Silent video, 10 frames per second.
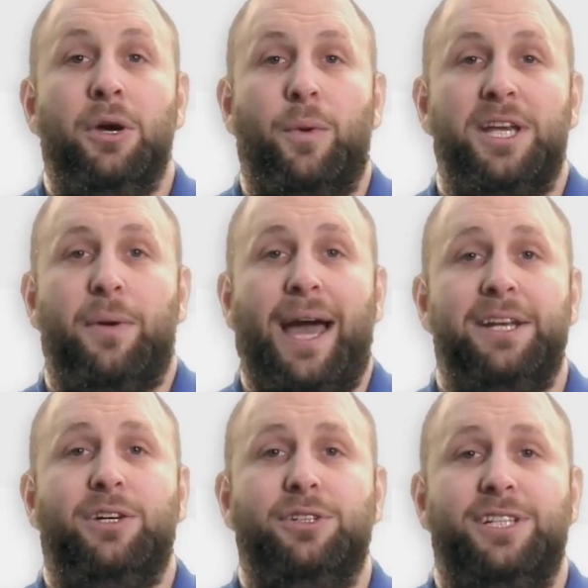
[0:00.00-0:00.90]
When you
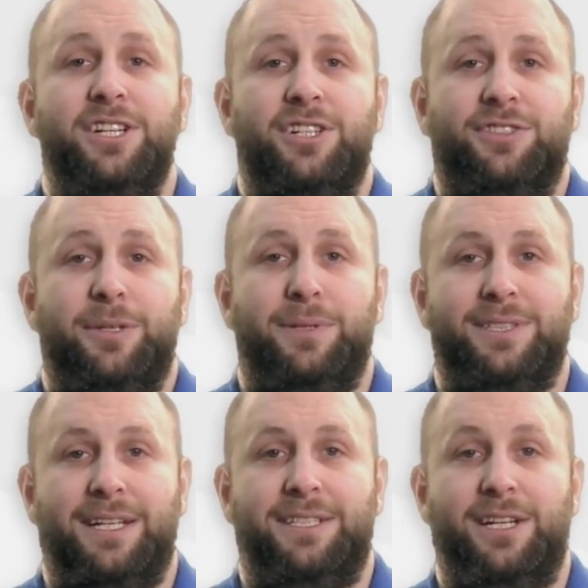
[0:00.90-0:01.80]
add a contingency
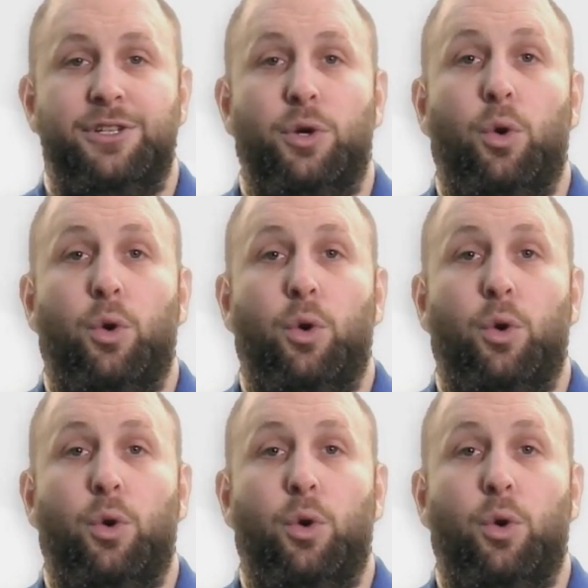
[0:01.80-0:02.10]
percentage,